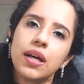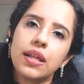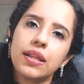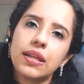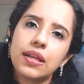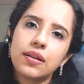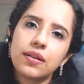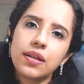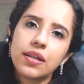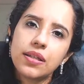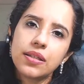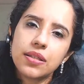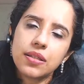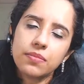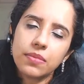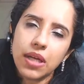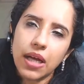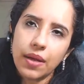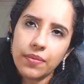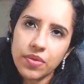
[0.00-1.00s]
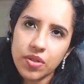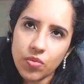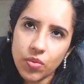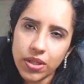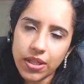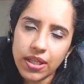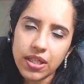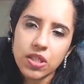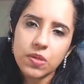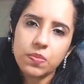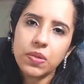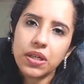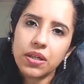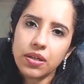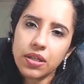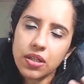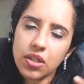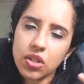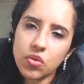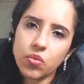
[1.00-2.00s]
And that realism comes with
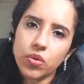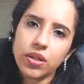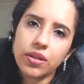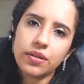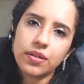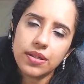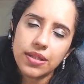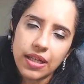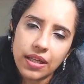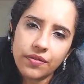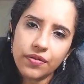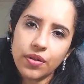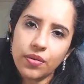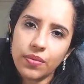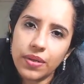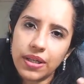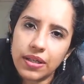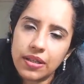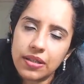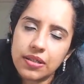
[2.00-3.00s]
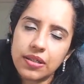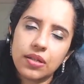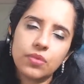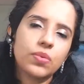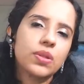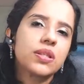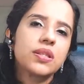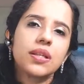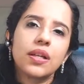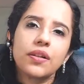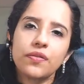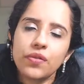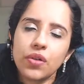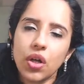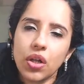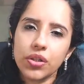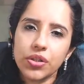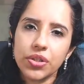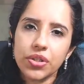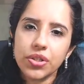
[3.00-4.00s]
experience, with self awareness, and with self
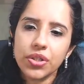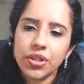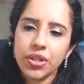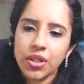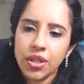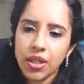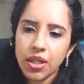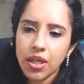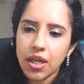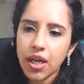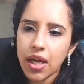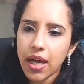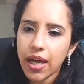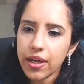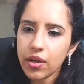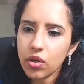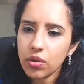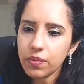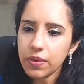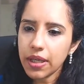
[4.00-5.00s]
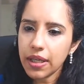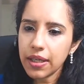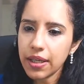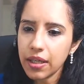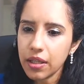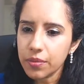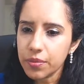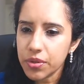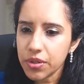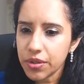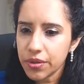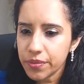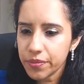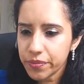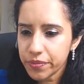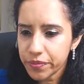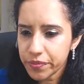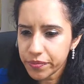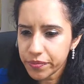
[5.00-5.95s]
knowledge. I hope that helps.